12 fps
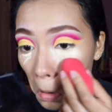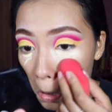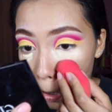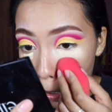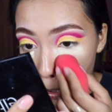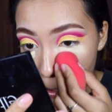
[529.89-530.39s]

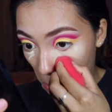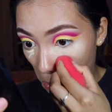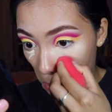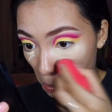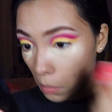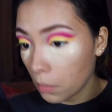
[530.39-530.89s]

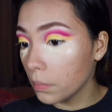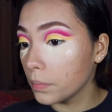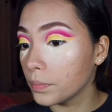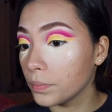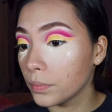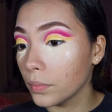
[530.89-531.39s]

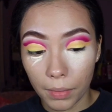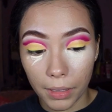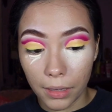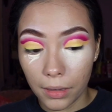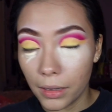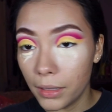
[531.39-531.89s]
Oh my
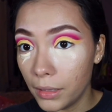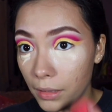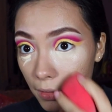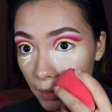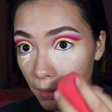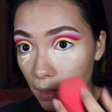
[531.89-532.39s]
god,
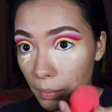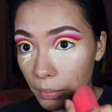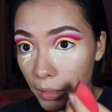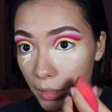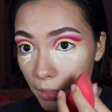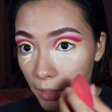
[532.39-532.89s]
this is not
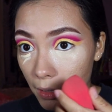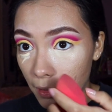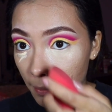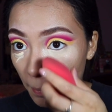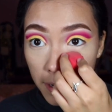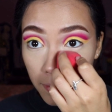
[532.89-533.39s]
blending.
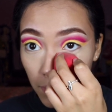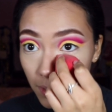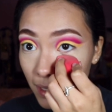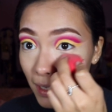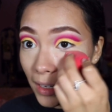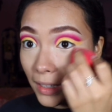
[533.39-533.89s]
And it
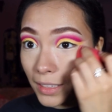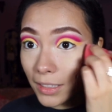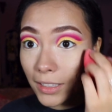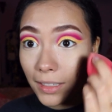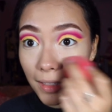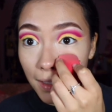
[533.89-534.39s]
wasn't easy
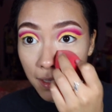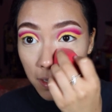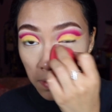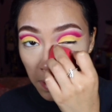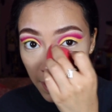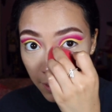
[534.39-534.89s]
to
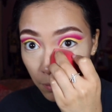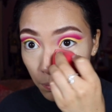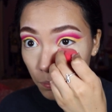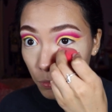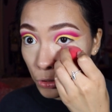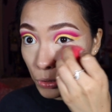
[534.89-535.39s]
conceal. I had to
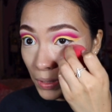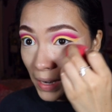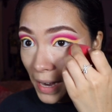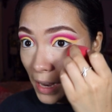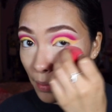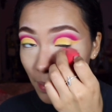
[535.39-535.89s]

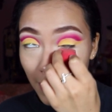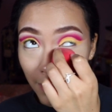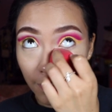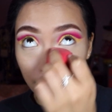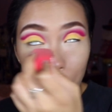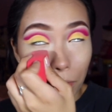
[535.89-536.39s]
drag back
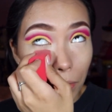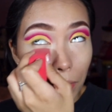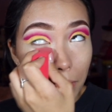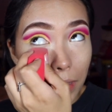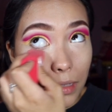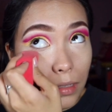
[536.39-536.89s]
and
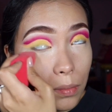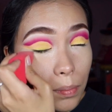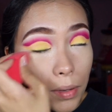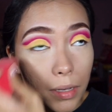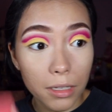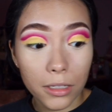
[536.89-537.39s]
forth this
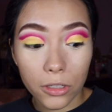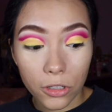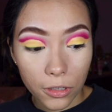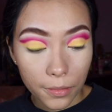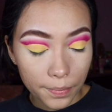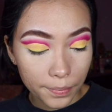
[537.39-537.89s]

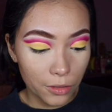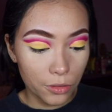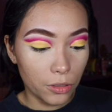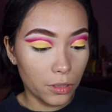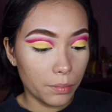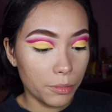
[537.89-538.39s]
sponge.
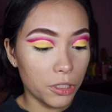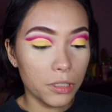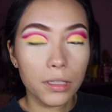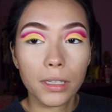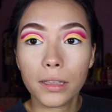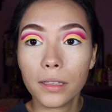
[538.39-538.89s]
So let me
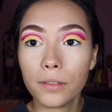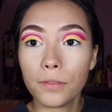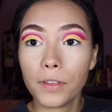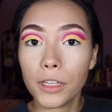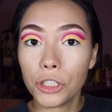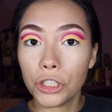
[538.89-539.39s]
just get the
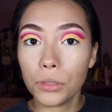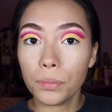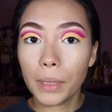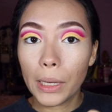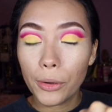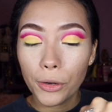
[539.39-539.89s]
finishing
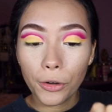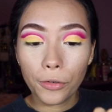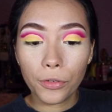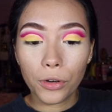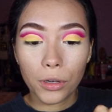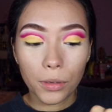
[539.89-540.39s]
powder
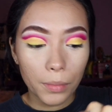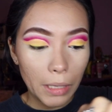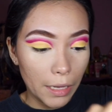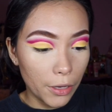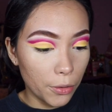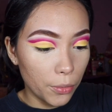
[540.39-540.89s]
from
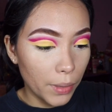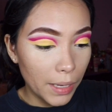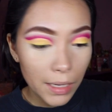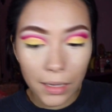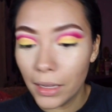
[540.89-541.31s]
AOA.